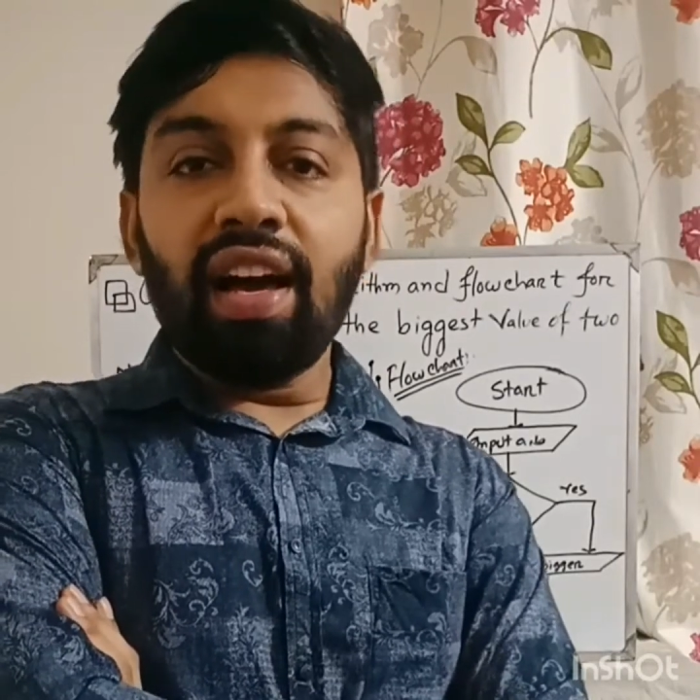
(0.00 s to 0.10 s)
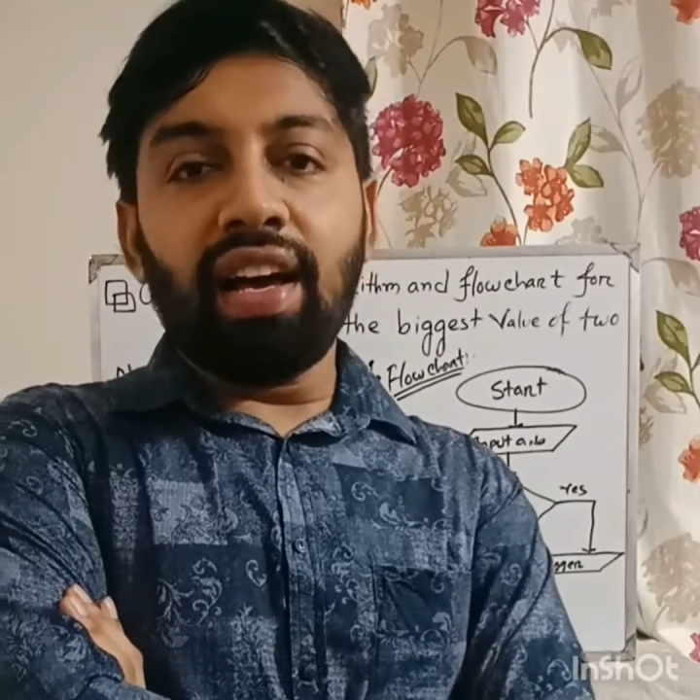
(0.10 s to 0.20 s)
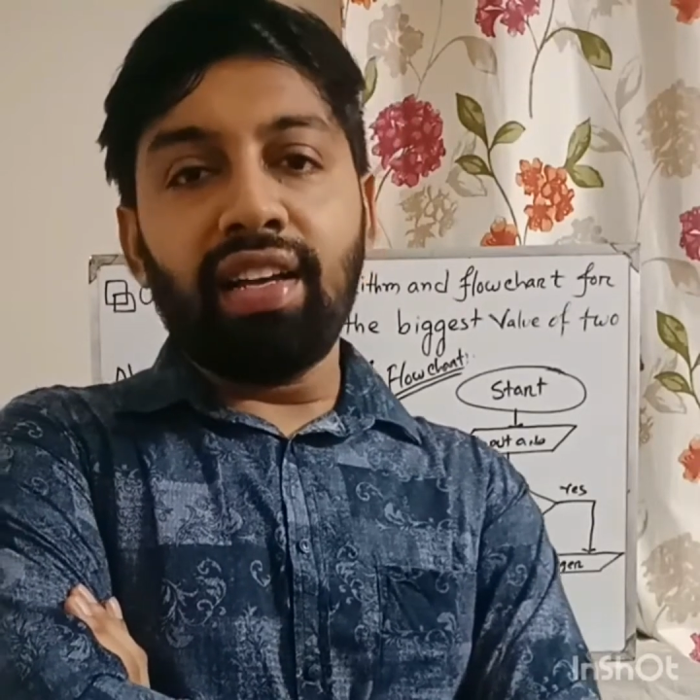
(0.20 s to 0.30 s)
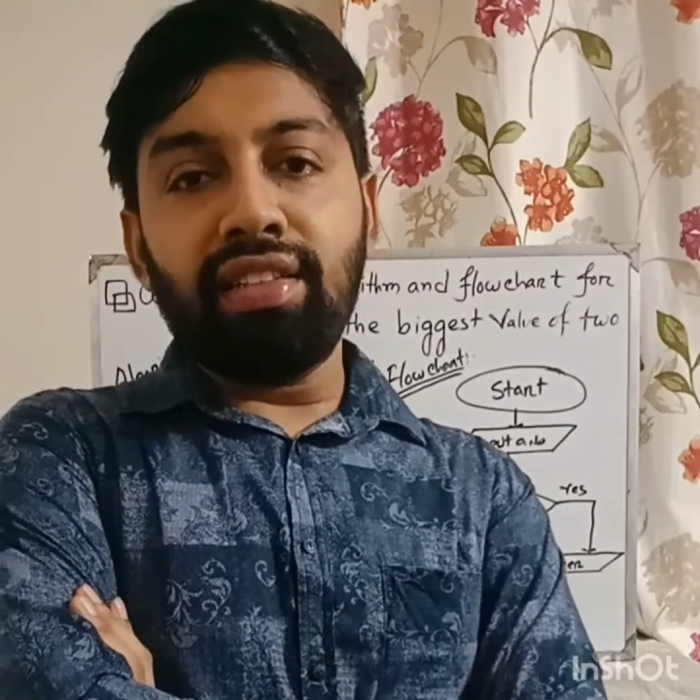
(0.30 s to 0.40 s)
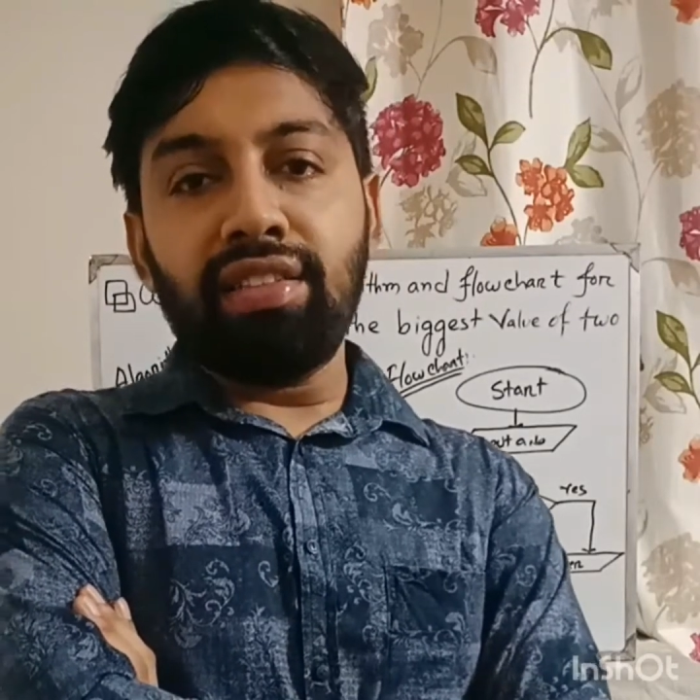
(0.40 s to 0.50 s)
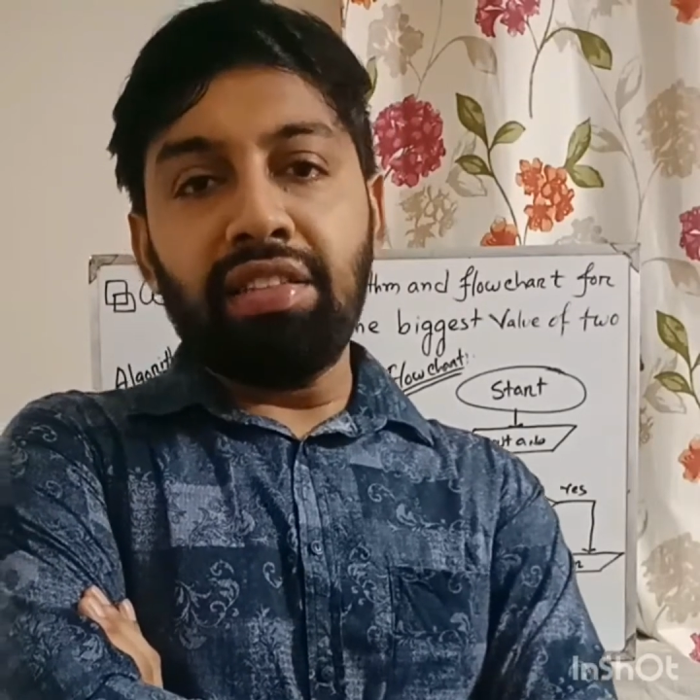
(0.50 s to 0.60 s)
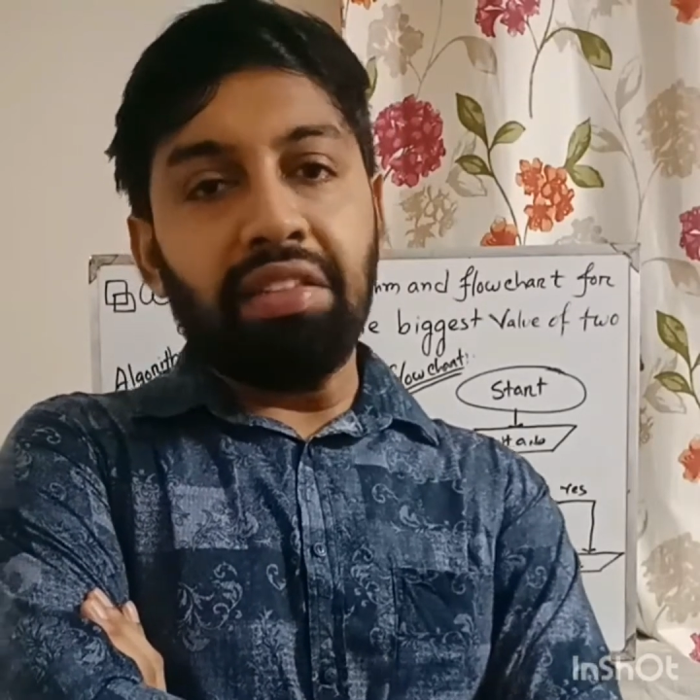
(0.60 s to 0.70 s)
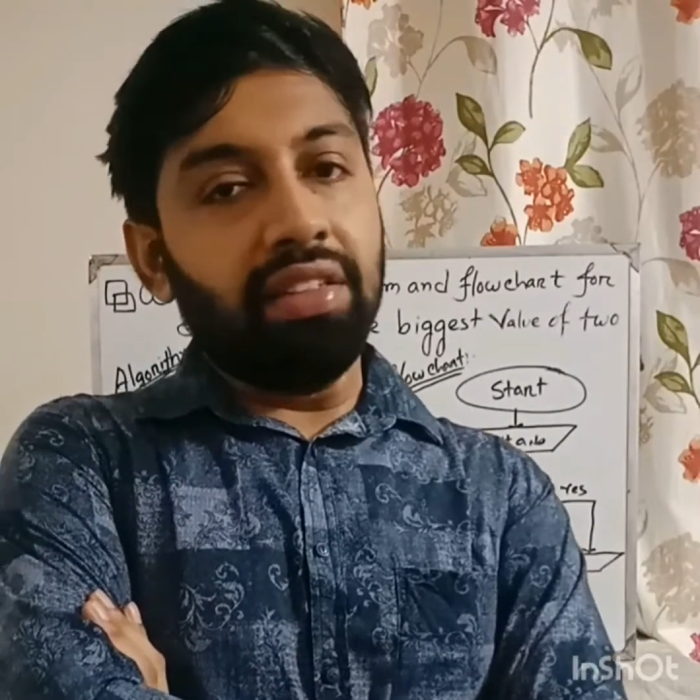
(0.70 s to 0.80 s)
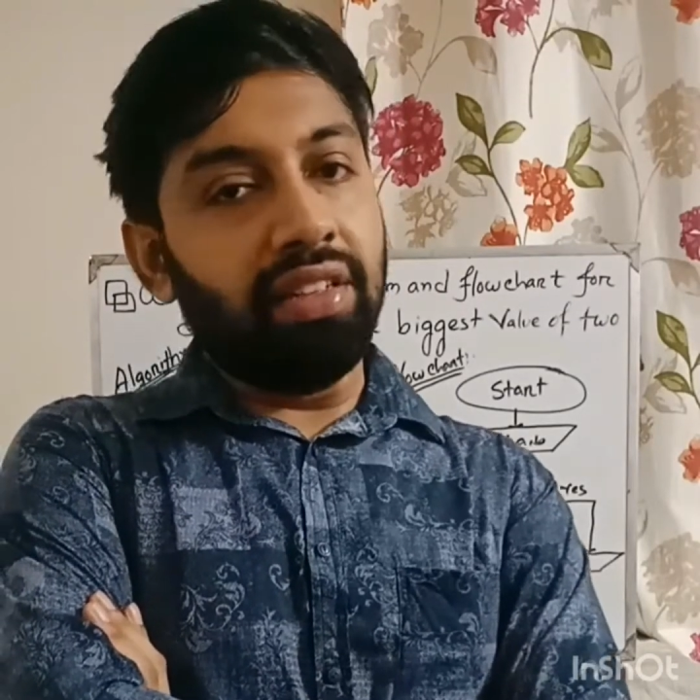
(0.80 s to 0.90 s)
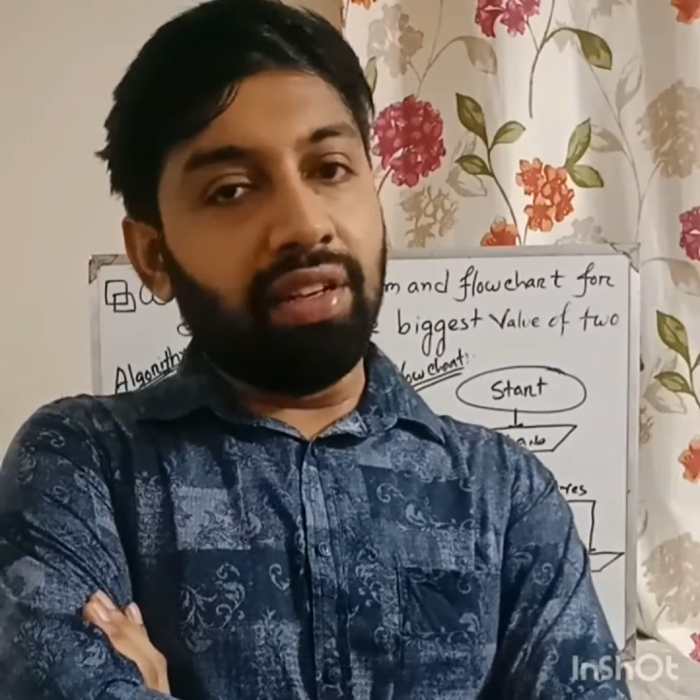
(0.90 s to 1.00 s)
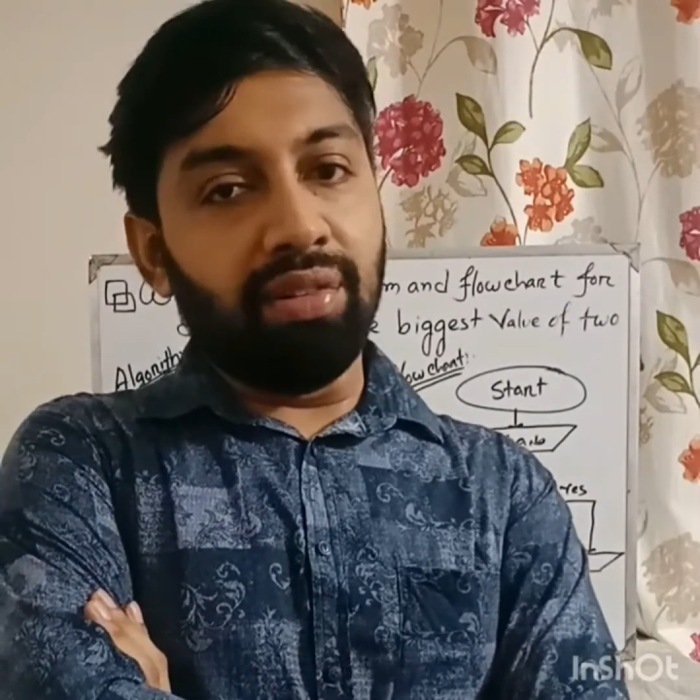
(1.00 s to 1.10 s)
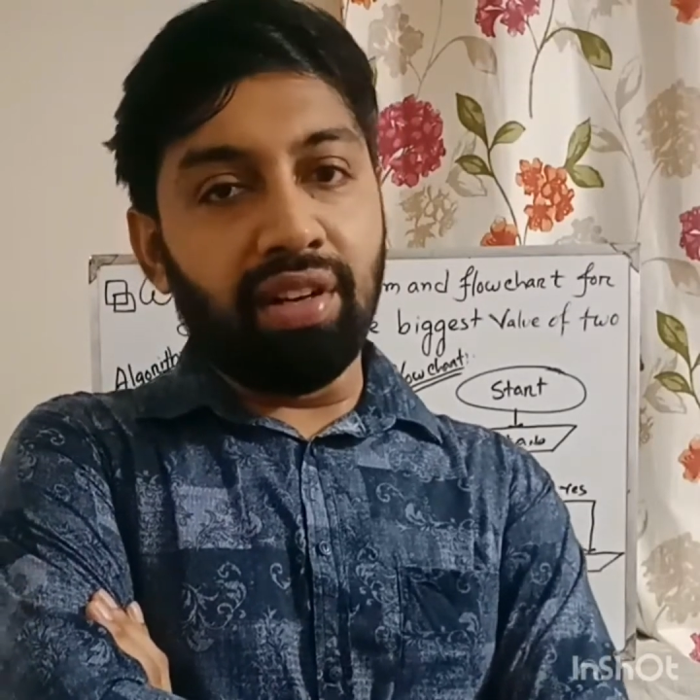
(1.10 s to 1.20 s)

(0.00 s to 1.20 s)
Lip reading: and your